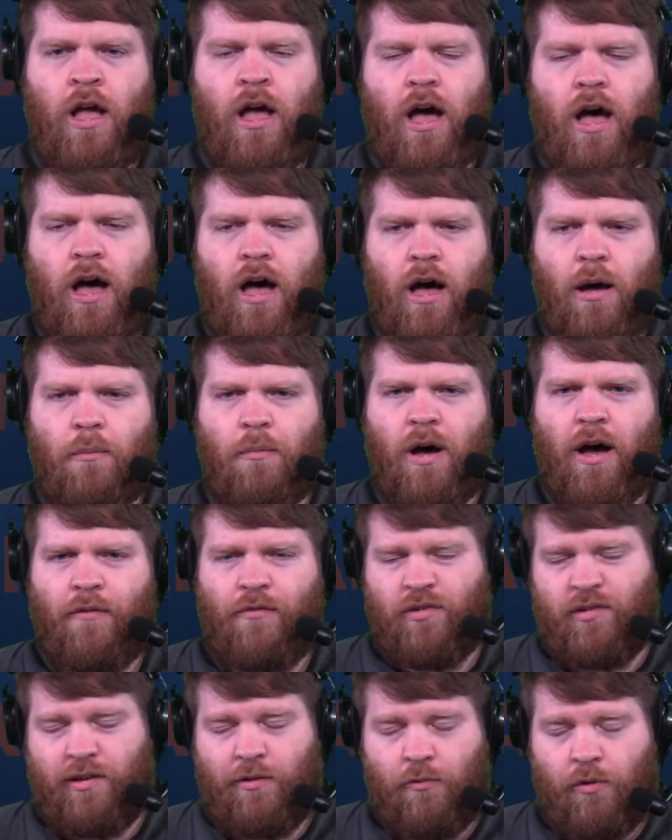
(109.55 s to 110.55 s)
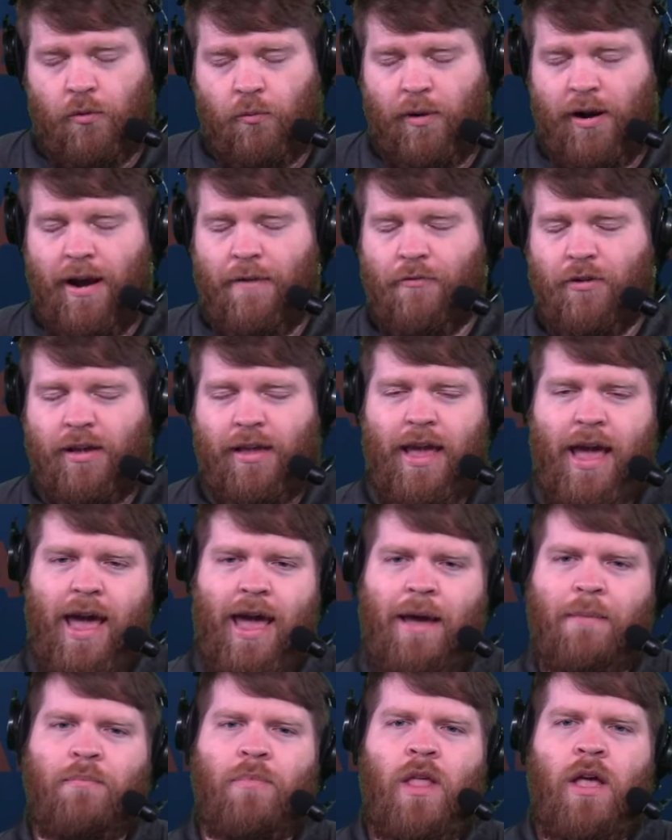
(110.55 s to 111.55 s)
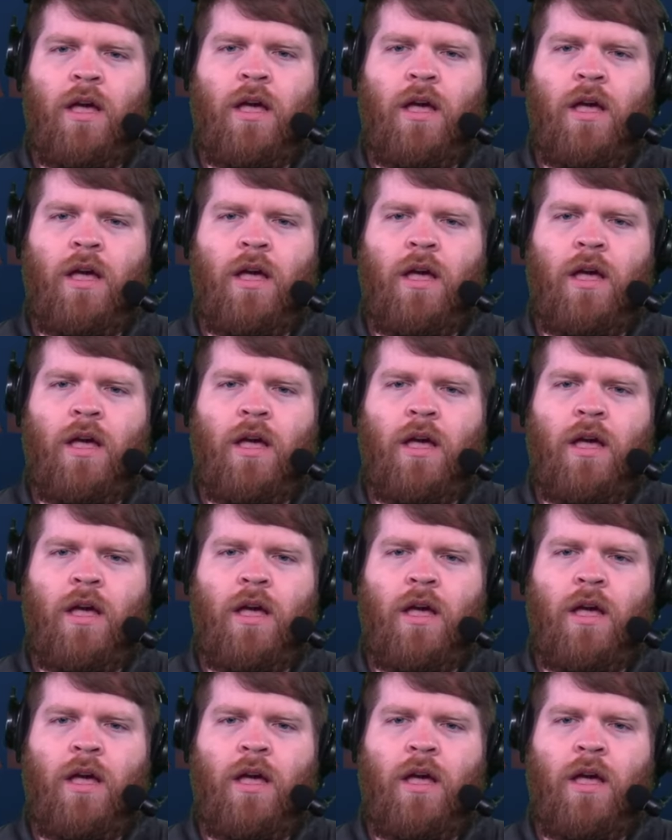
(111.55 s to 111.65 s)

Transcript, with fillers: Um, obviously, you want to win every game,